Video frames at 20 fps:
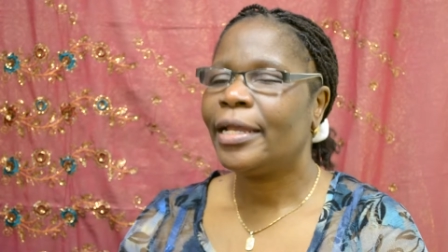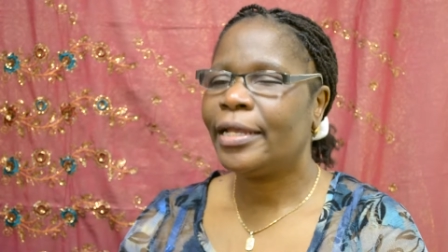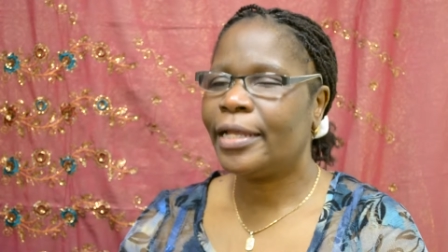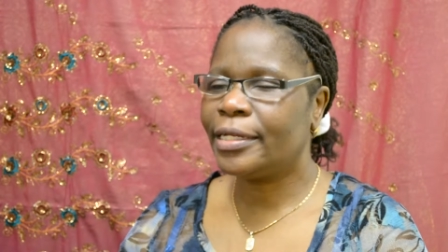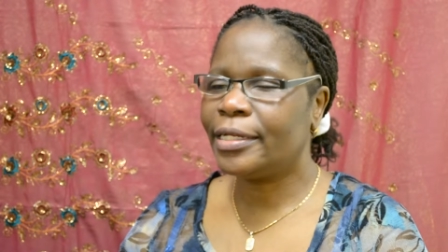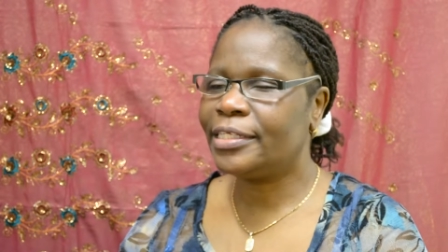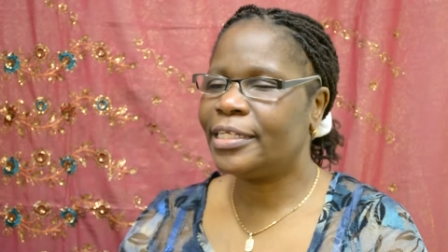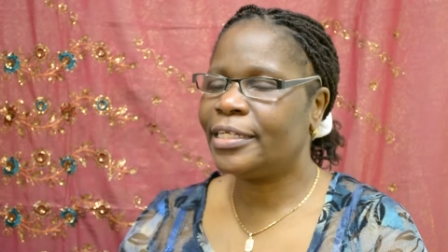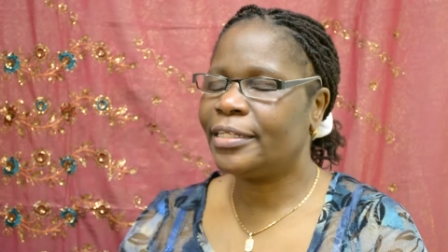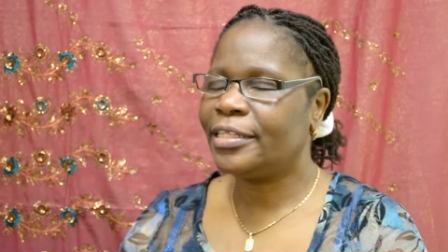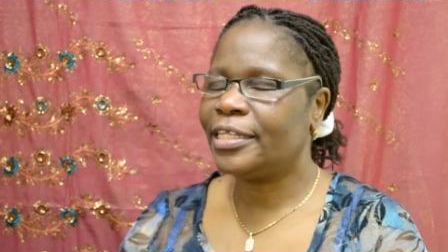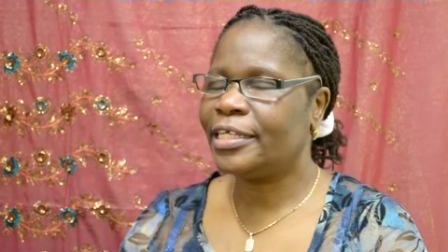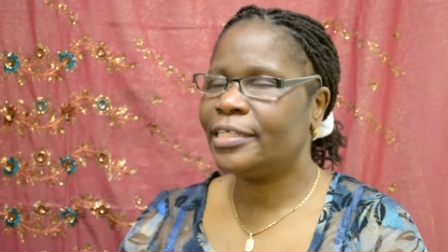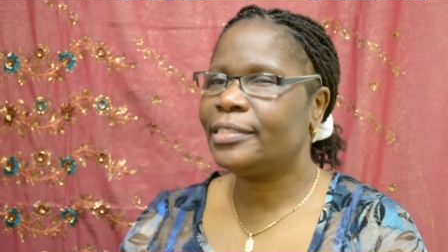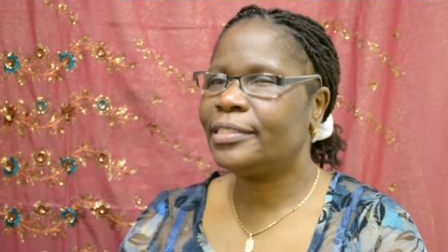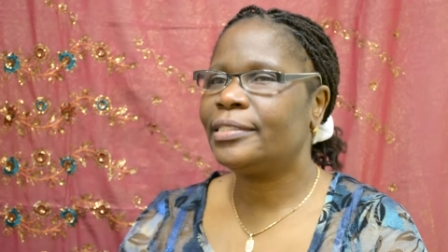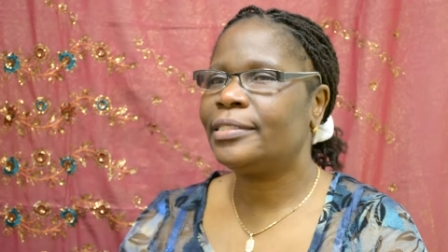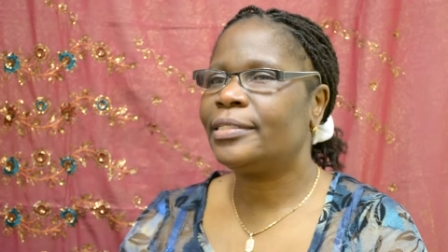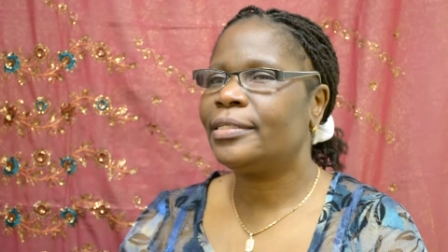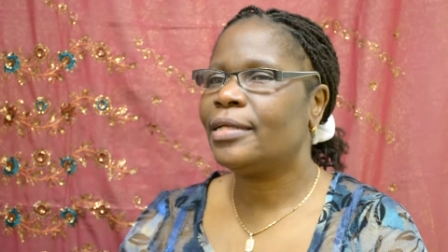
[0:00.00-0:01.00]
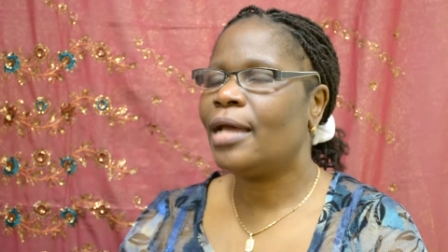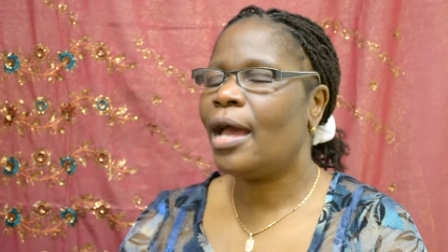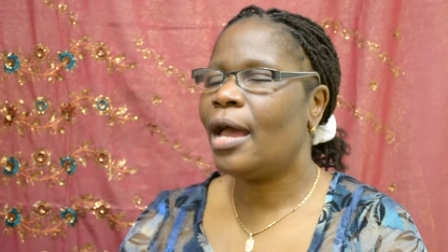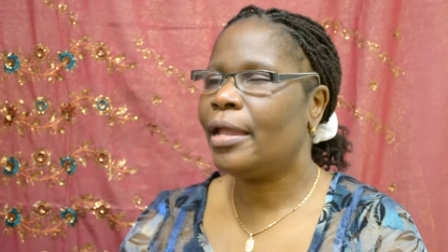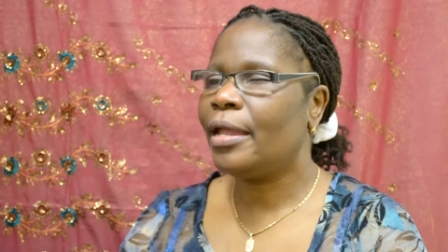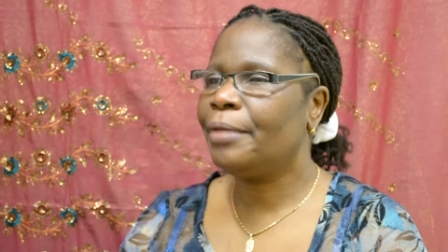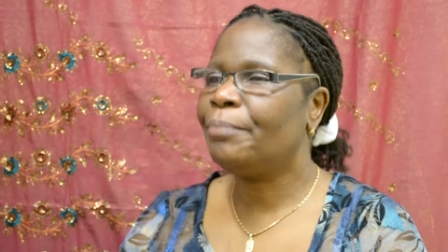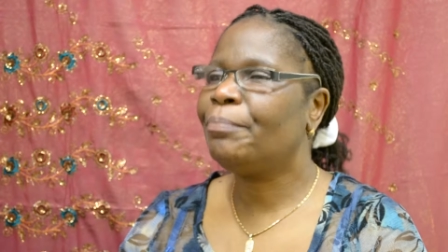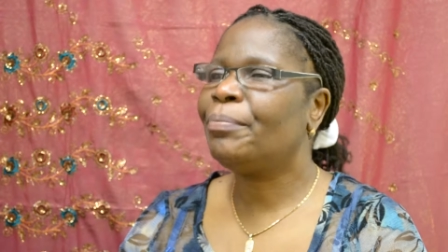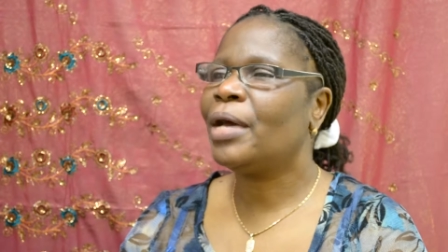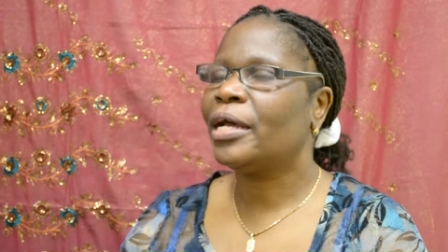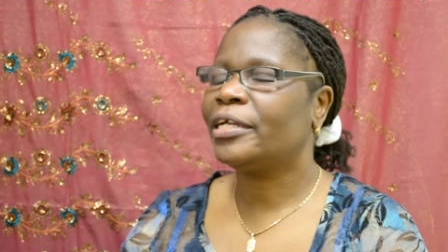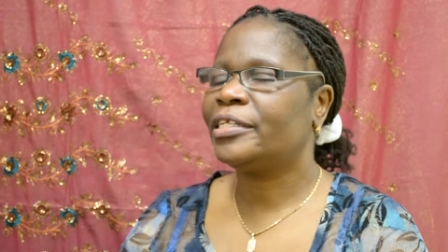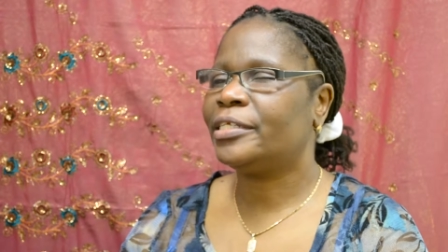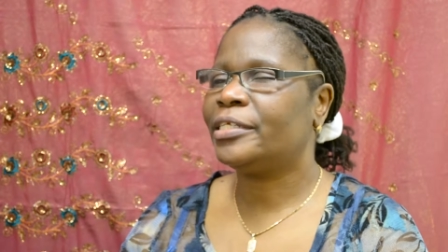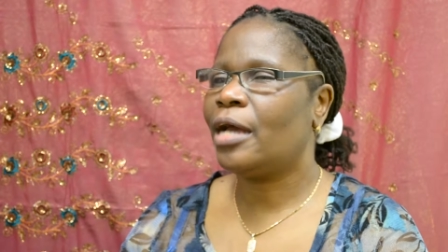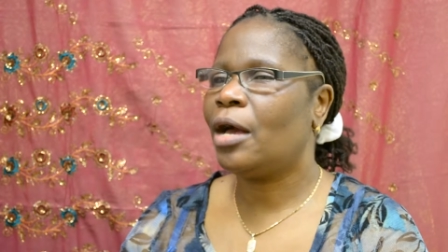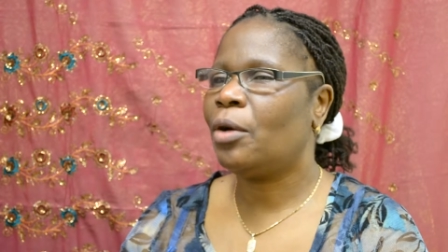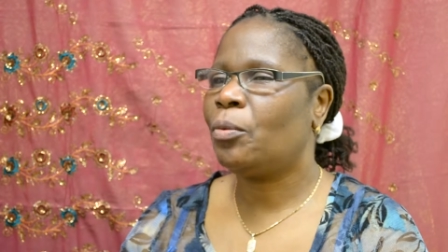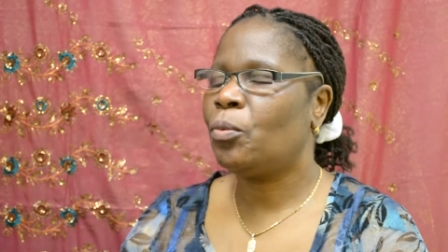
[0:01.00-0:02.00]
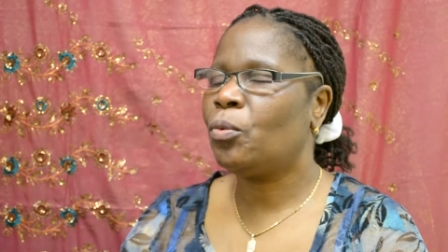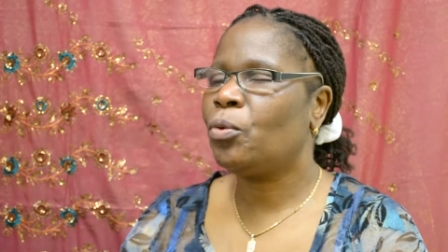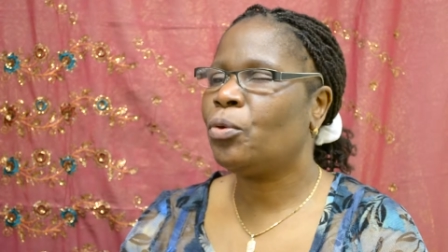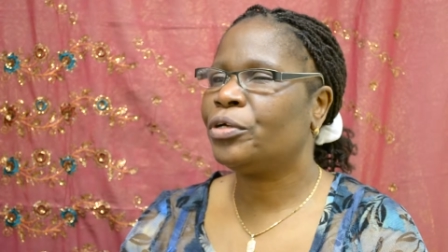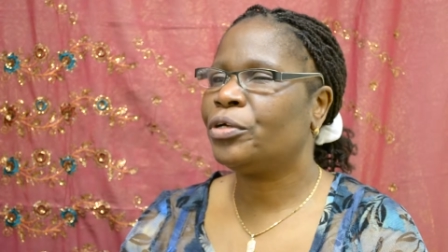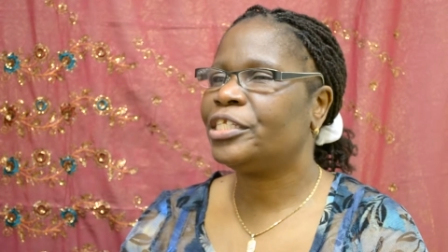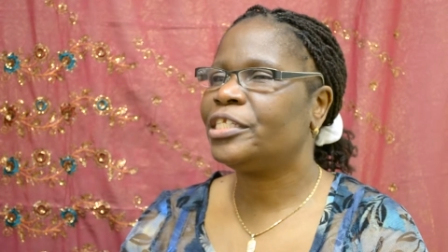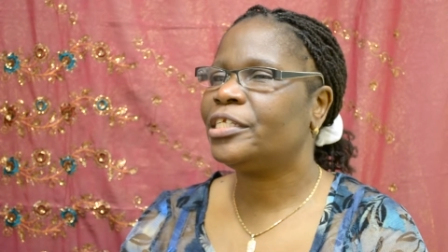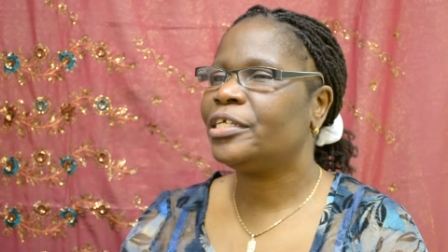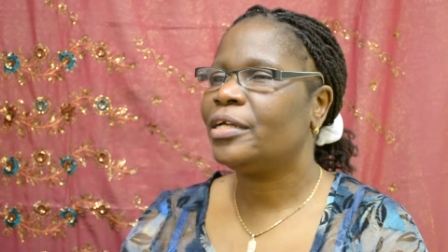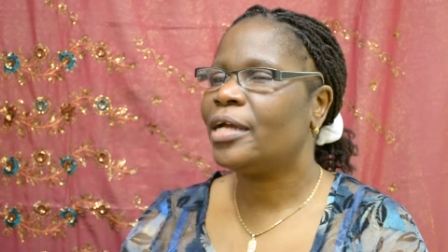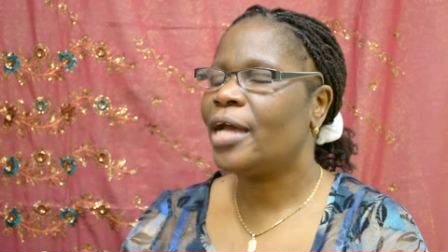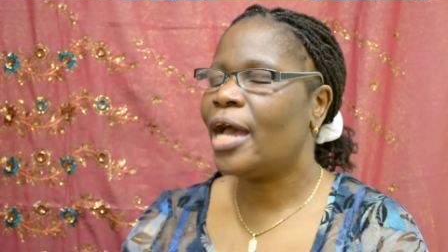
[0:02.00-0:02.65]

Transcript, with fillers: getting this impact award